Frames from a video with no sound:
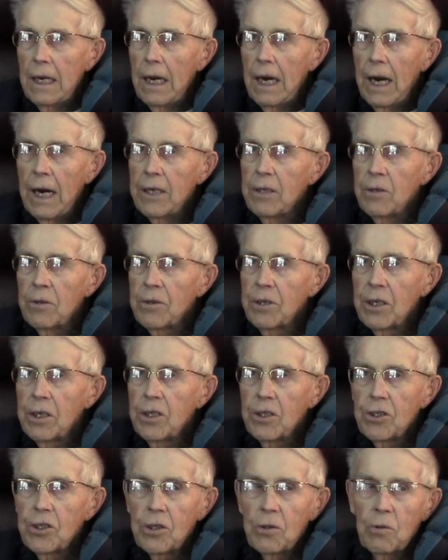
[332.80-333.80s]
I don't think you
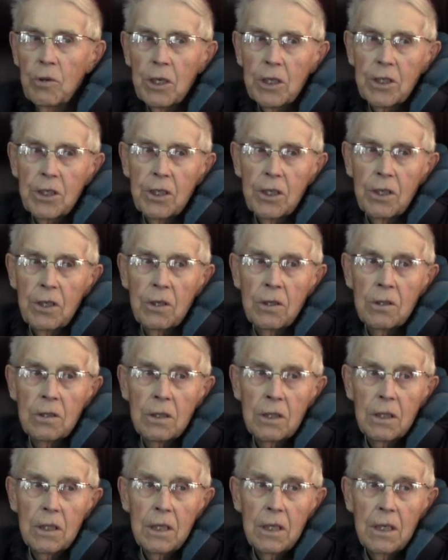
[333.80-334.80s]
should risk, you know,
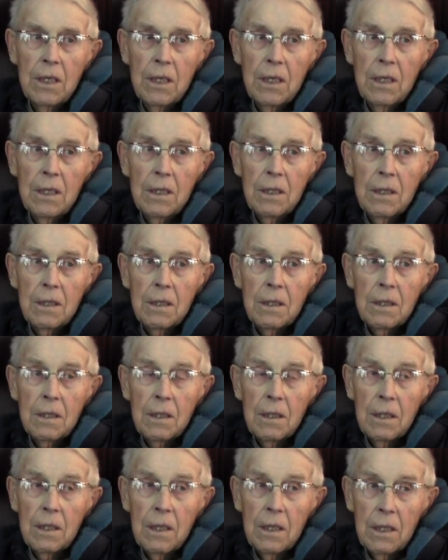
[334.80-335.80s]

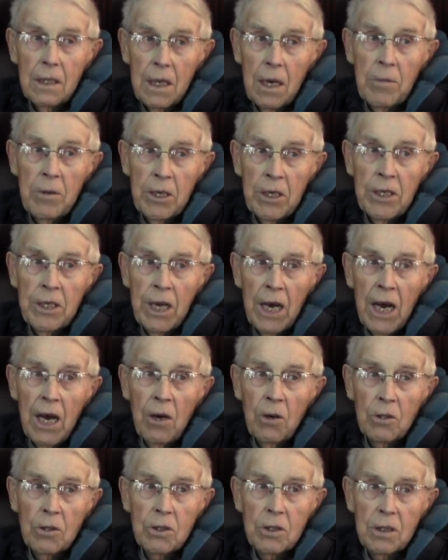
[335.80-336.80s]
coming in the
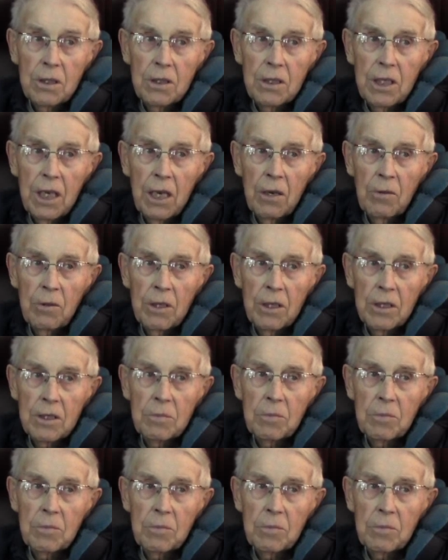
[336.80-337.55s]
house and staying with us.